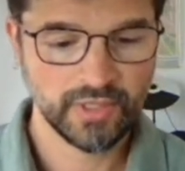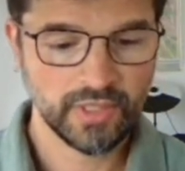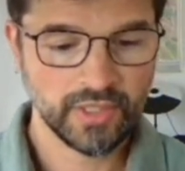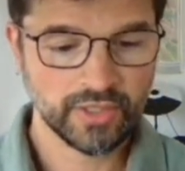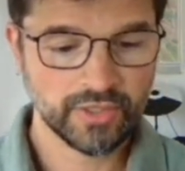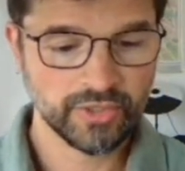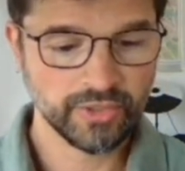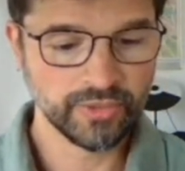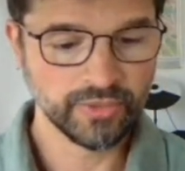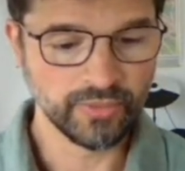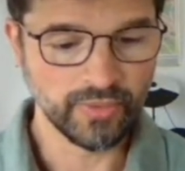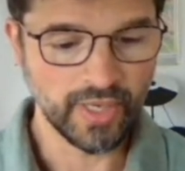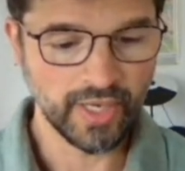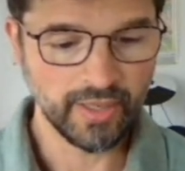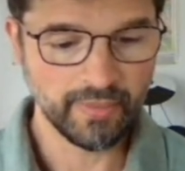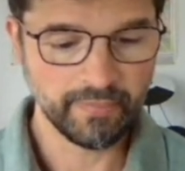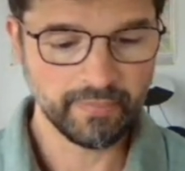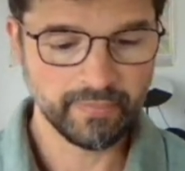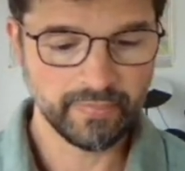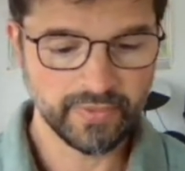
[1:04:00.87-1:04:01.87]
Cool.
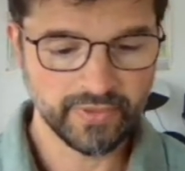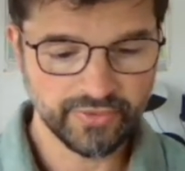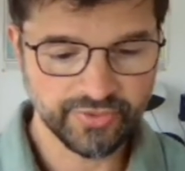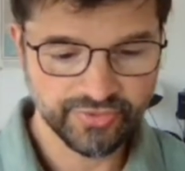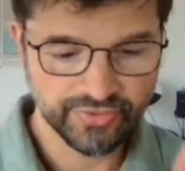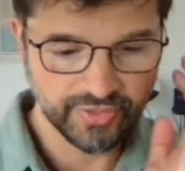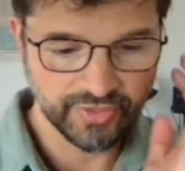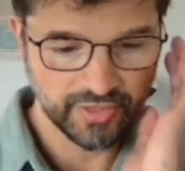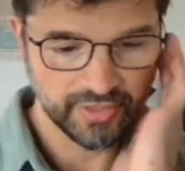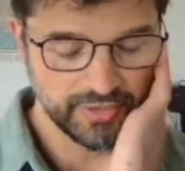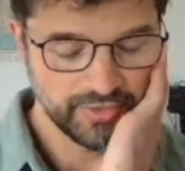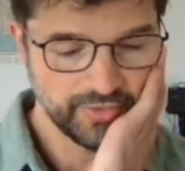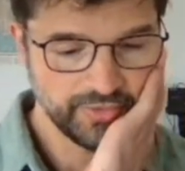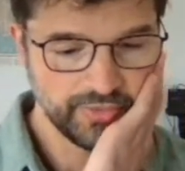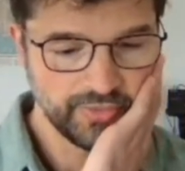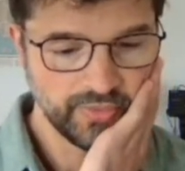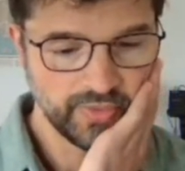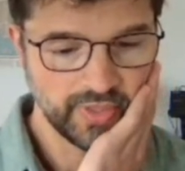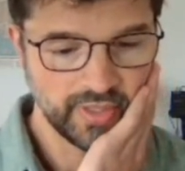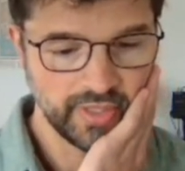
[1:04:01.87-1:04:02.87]

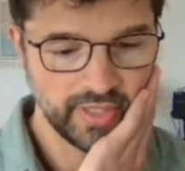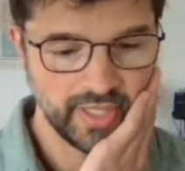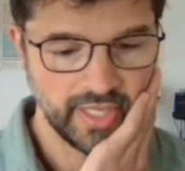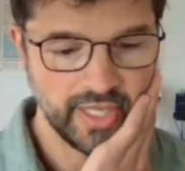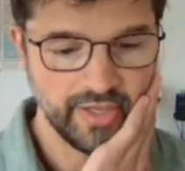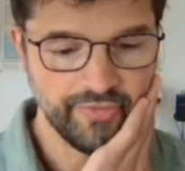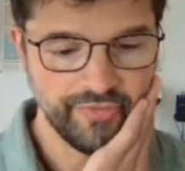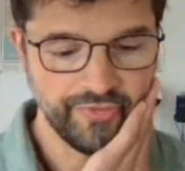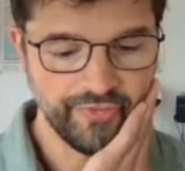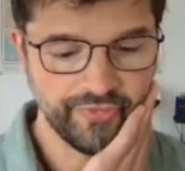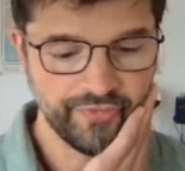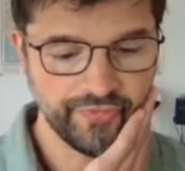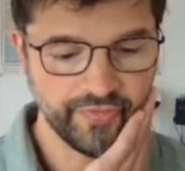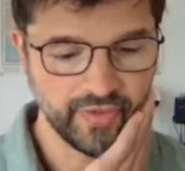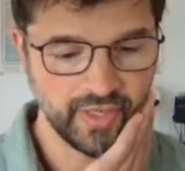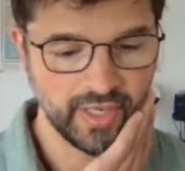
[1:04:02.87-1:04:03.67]
So if